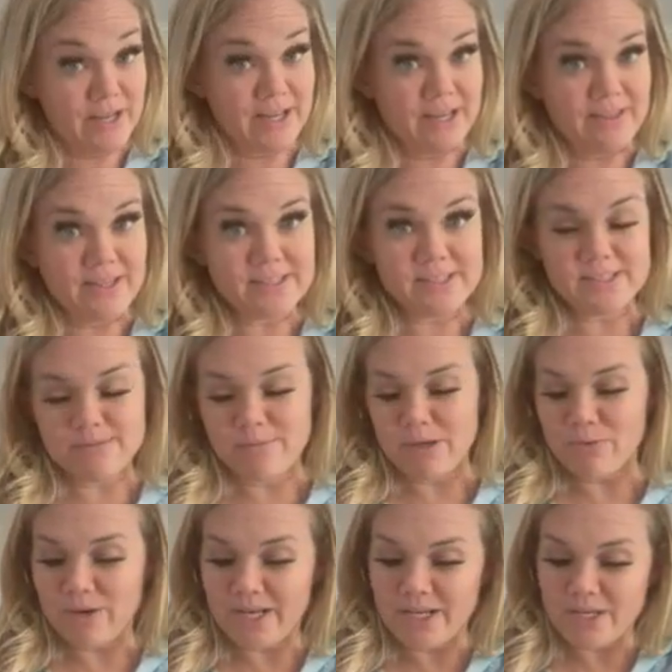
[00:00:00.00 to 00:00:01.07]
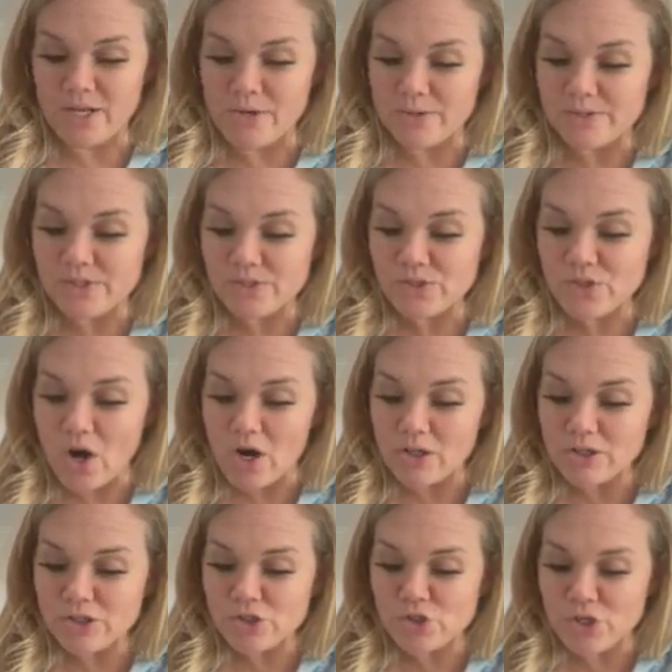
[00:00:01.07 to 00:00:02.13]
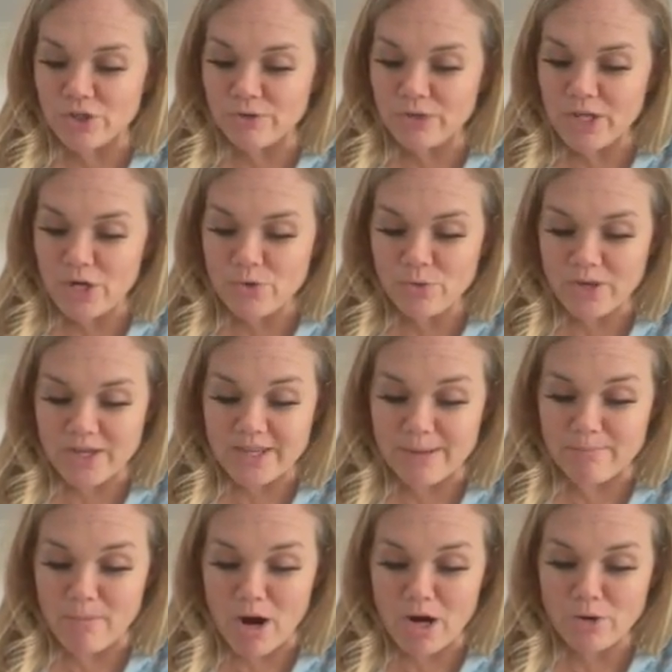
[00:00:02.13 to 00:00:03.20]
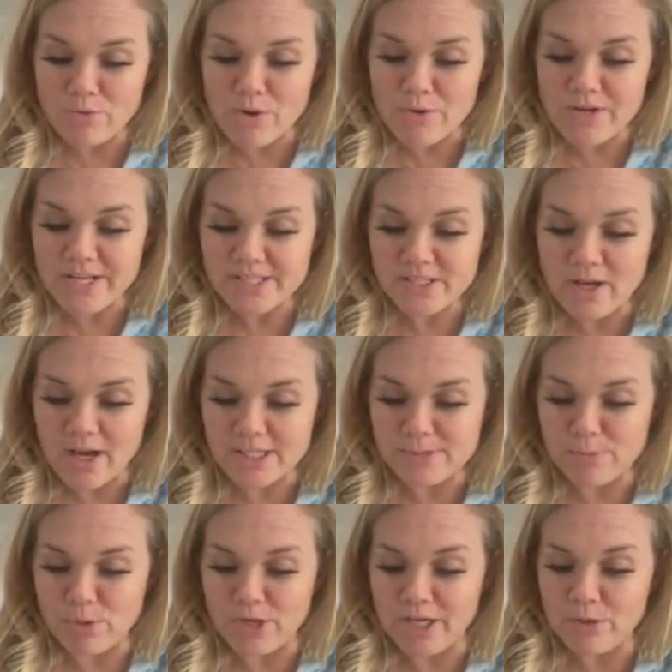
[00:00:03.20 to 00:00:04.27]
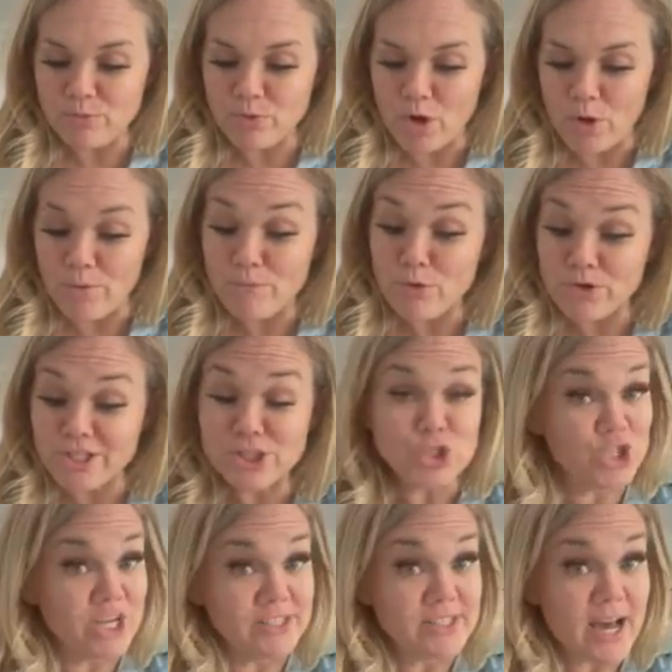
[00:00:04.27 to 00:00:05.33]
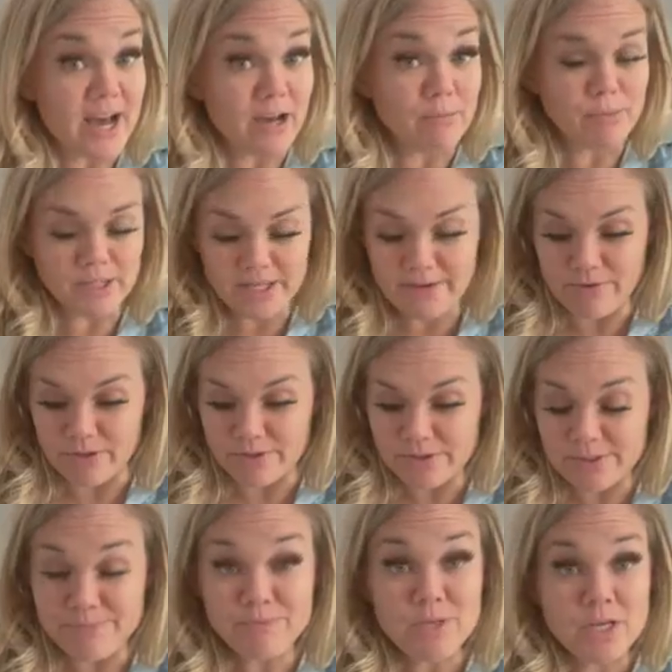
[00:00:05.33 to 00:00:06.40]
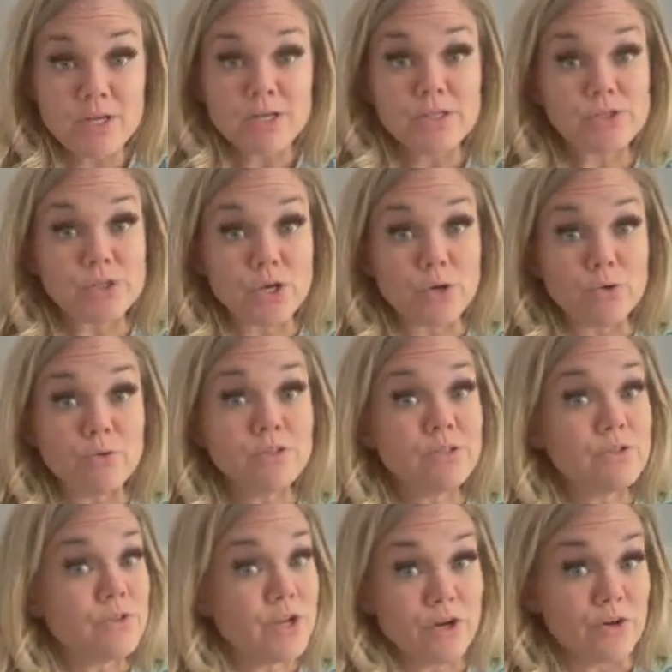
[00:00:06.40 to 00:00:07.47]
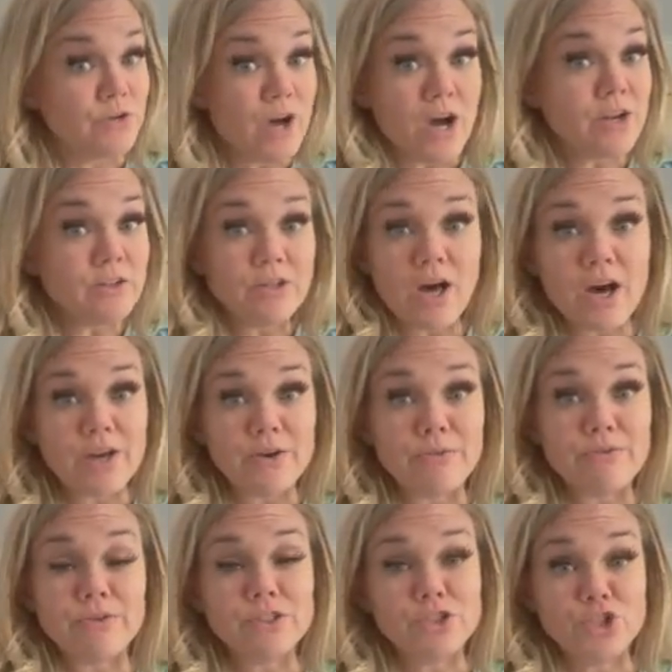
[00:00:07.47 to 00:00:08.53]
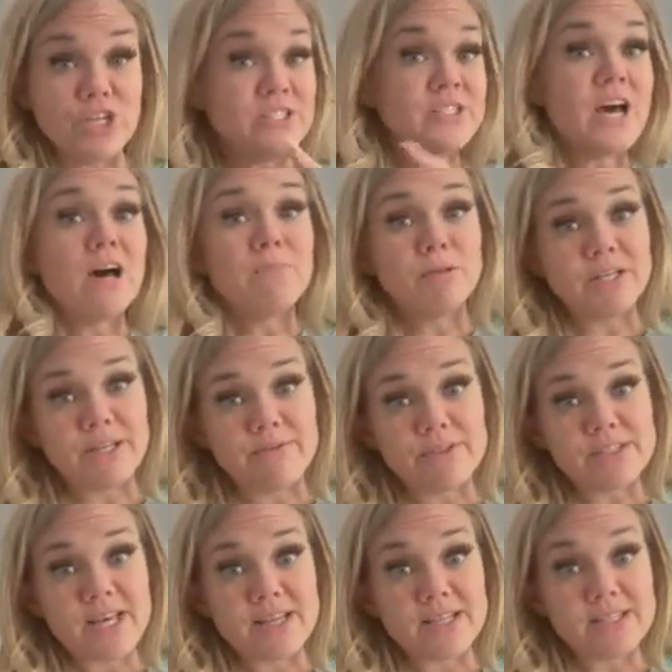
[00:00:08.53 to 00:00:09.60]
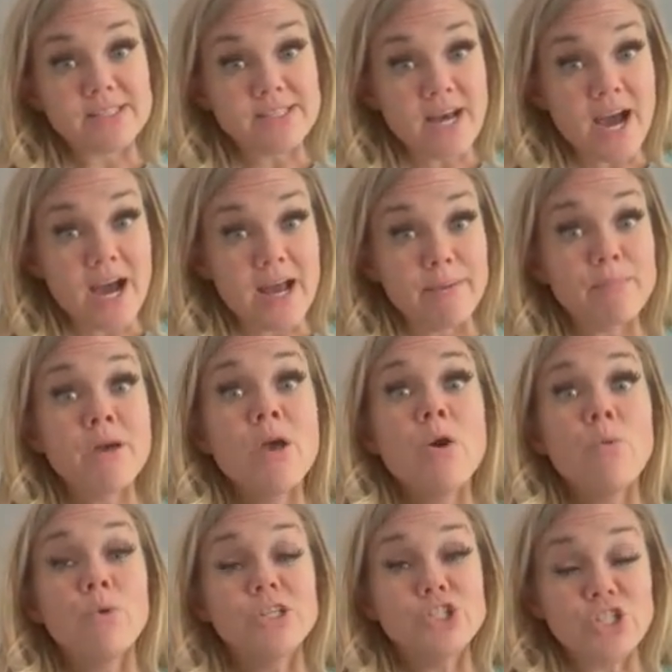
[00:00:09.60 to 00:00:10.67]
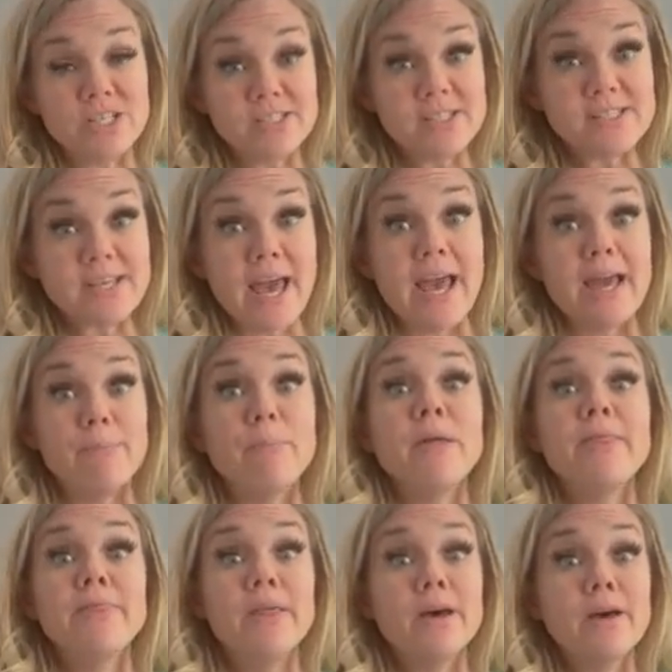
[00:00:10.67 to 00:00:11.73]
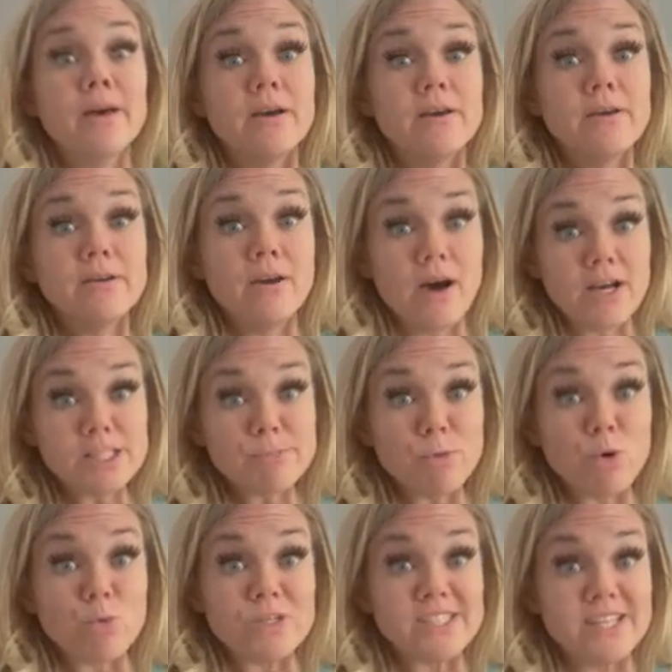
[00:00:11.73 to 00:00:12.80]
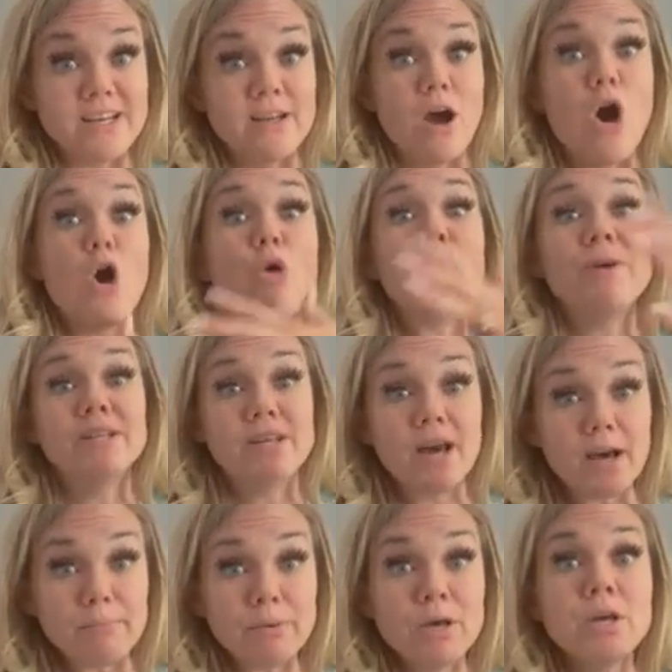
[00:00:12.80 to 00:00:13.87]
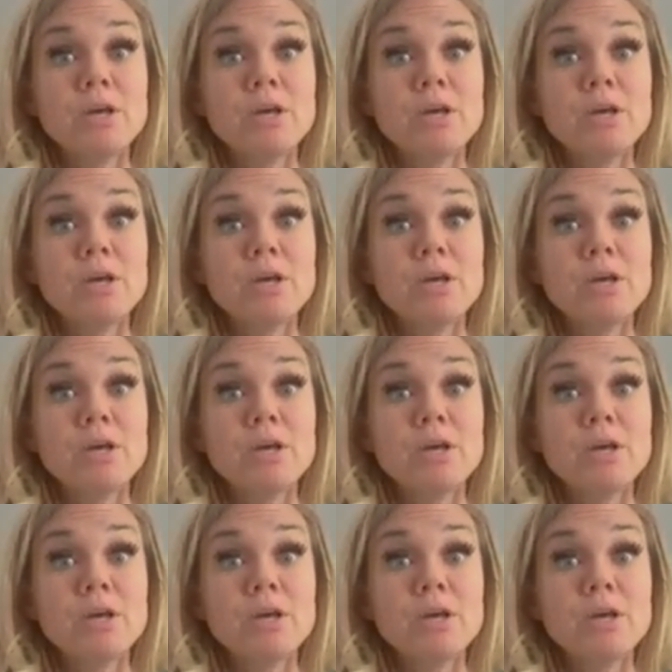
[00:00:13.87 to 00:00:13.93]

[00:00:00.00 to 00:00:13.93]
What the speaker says: again, this is me reading notes. Scholars generally agree that Mark wrote his gospel in Rome for the Gentile believers. So there are not a lot of Gentile believers at this time. When Jesus came, the gospel was then opened up